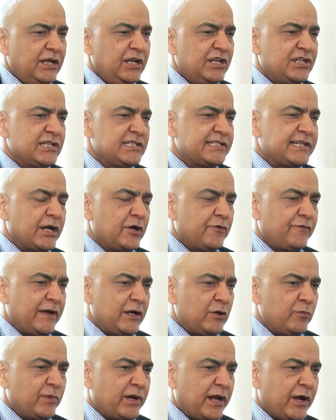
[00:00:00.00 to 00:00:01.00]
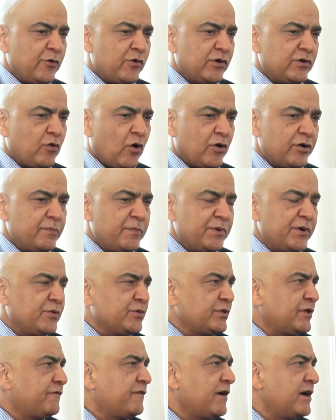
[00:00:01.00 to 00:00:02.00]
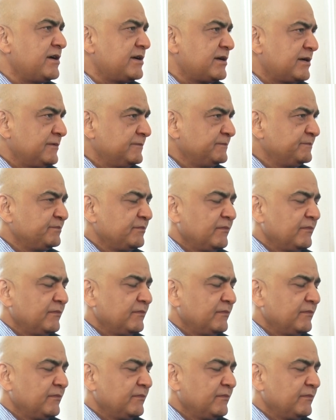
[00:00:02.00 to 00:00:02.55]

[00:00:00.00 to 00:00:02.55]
initial set of alumni who had contributed to the fund.